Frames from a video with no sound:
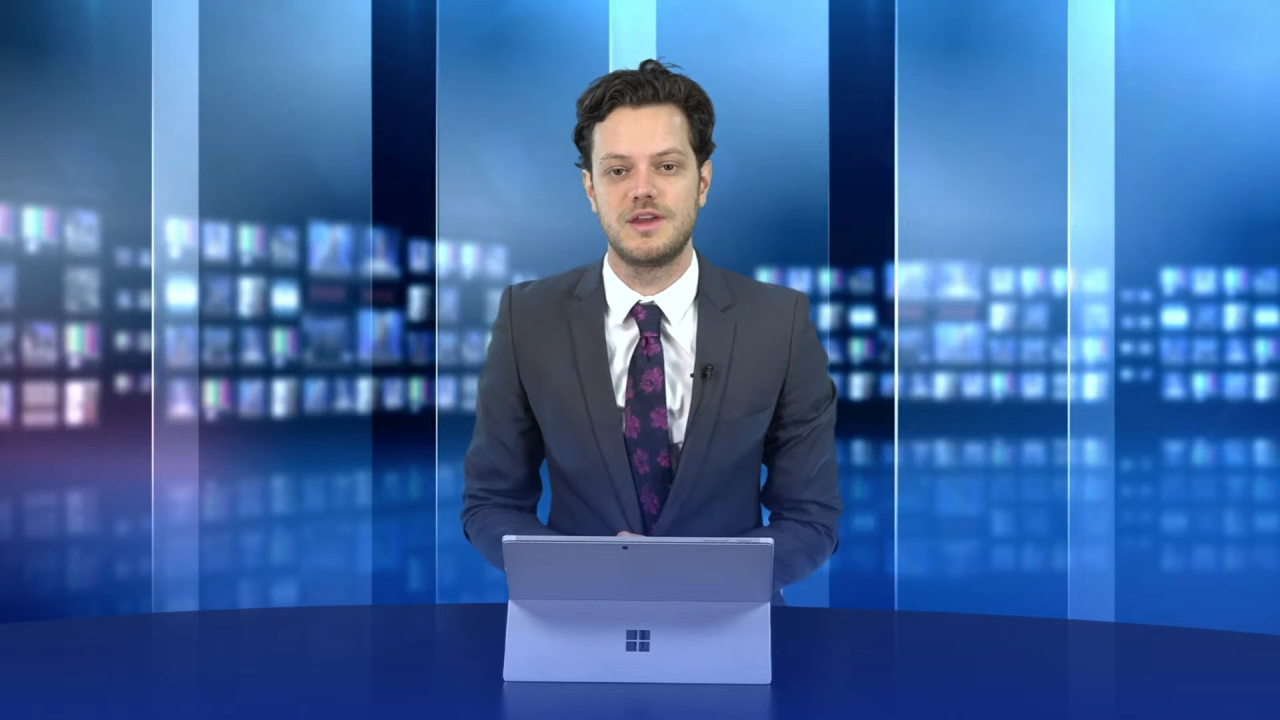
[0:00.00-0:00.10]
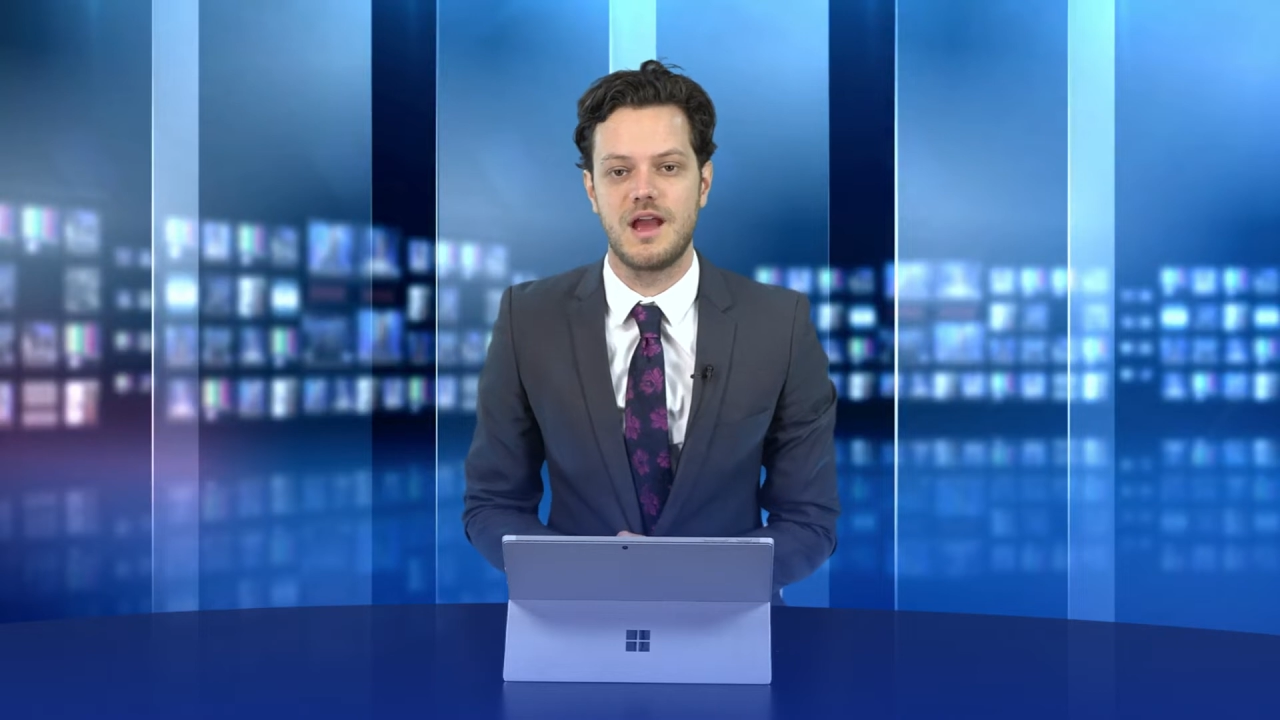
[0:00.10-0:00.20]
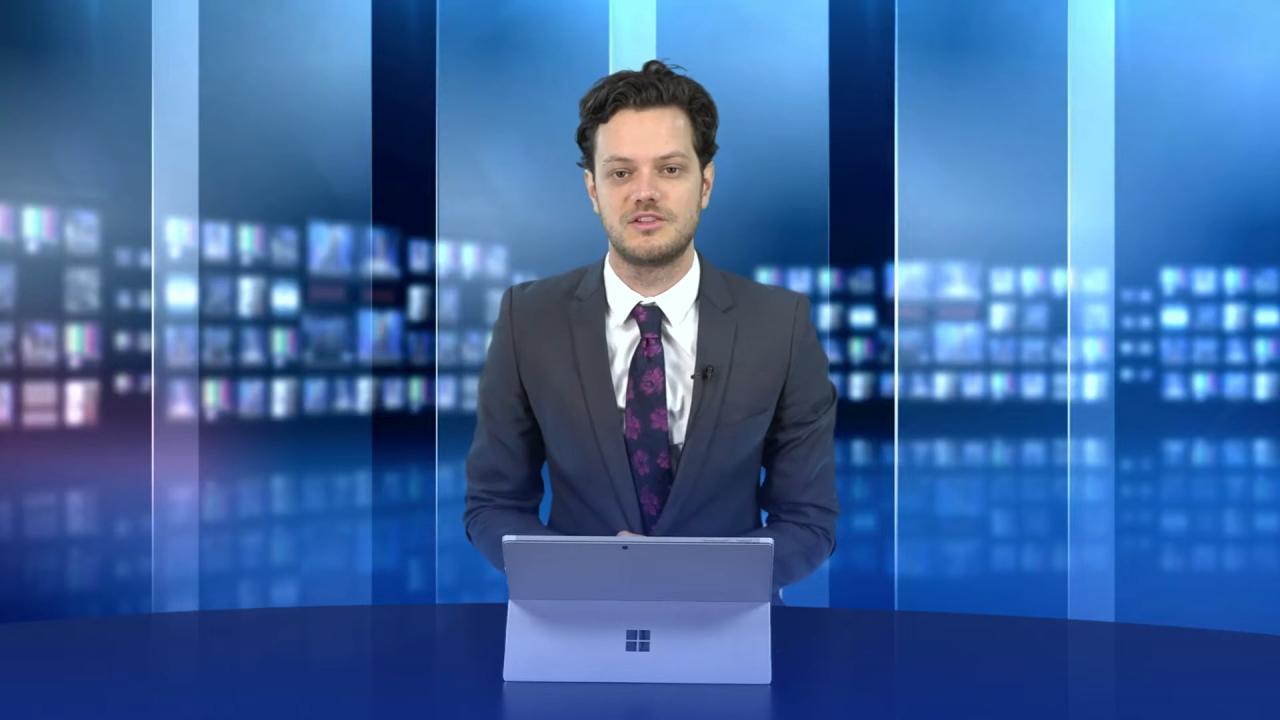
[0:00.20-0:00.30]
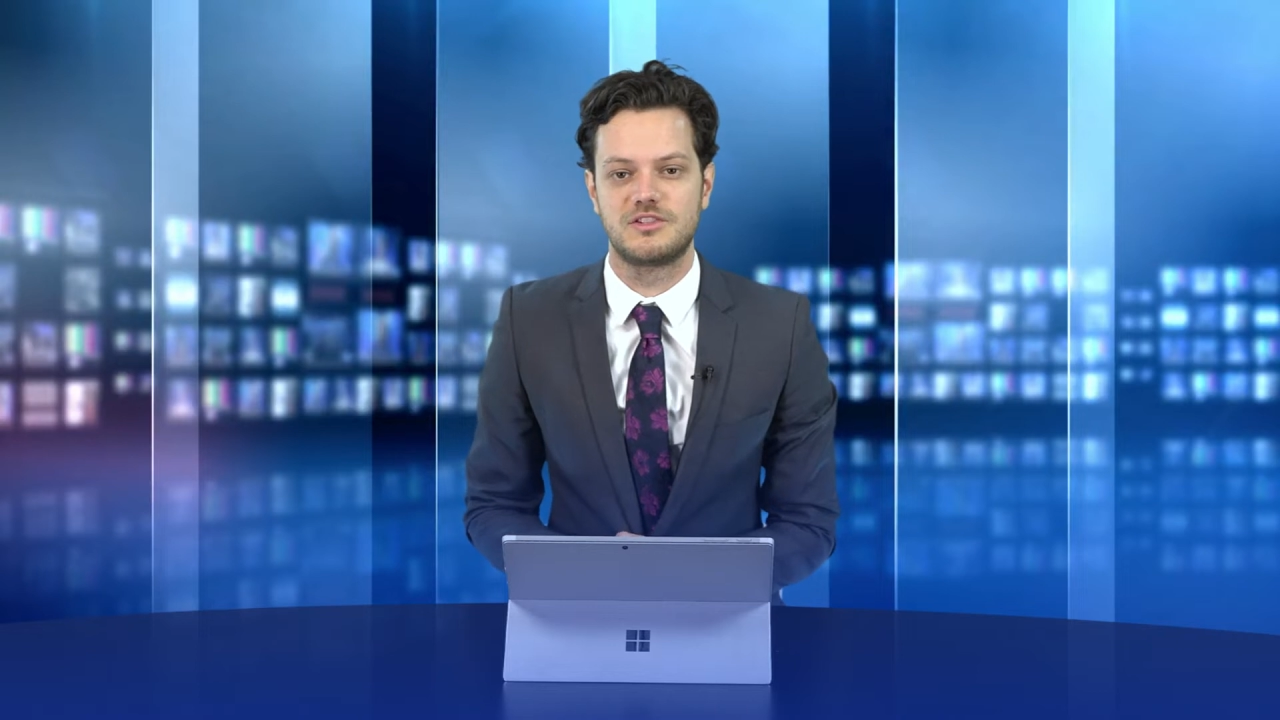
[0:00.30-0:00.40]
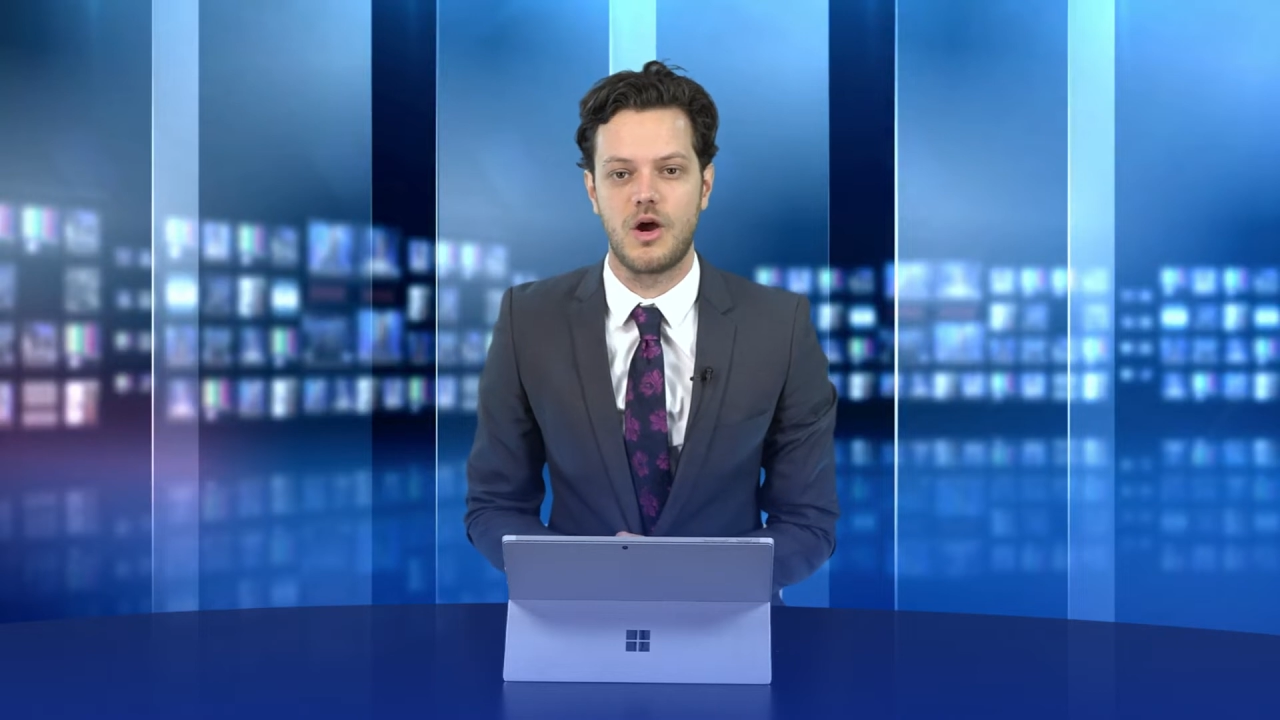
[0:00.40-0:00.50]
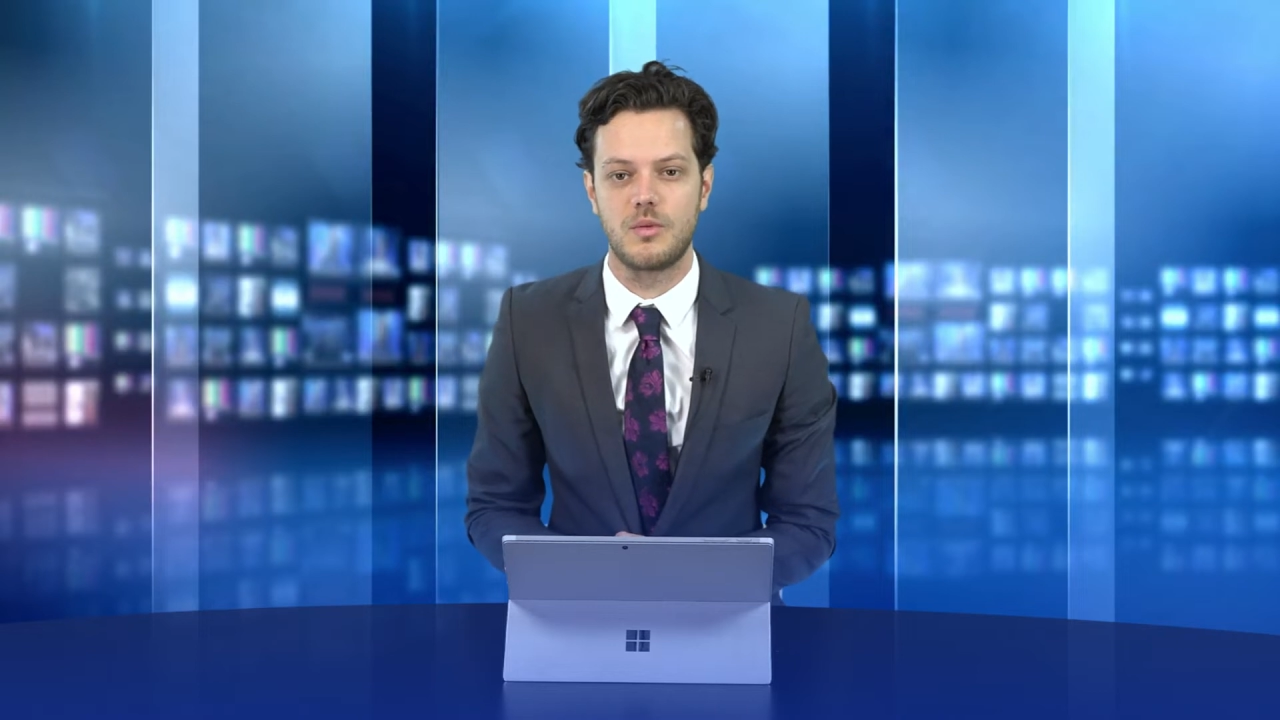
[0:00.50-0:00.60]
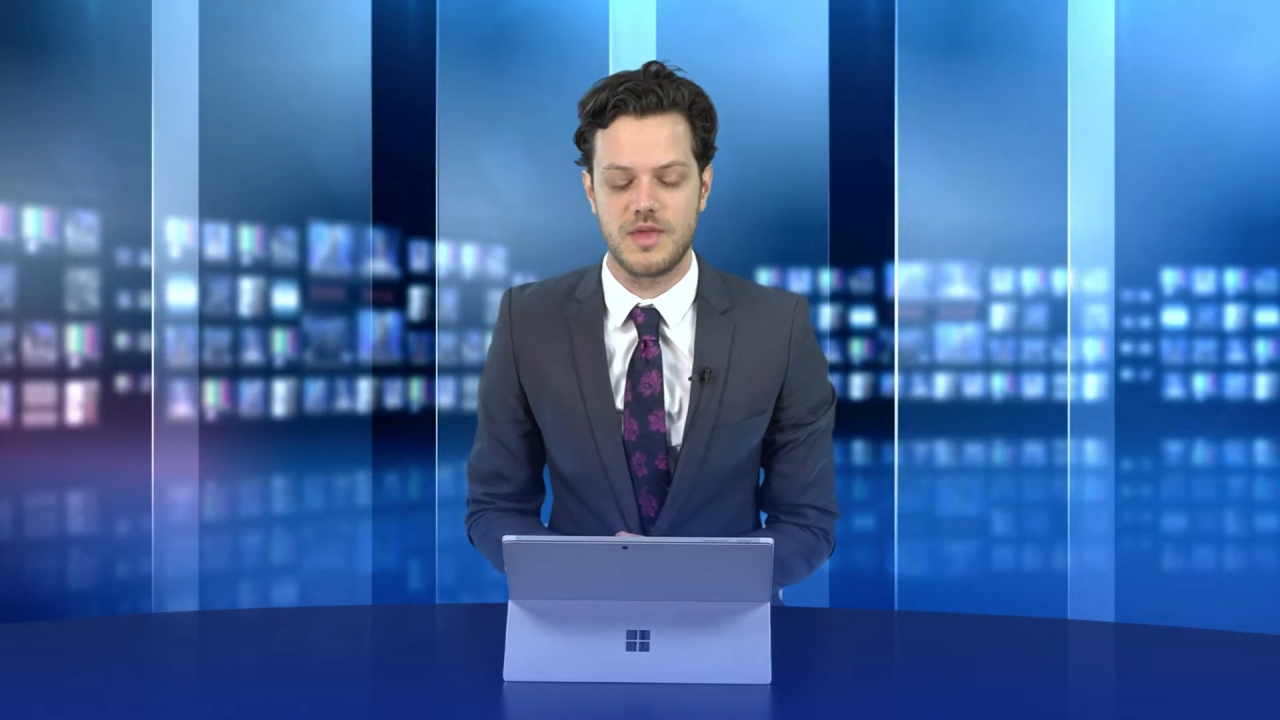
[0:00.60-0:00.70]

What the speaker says: the outside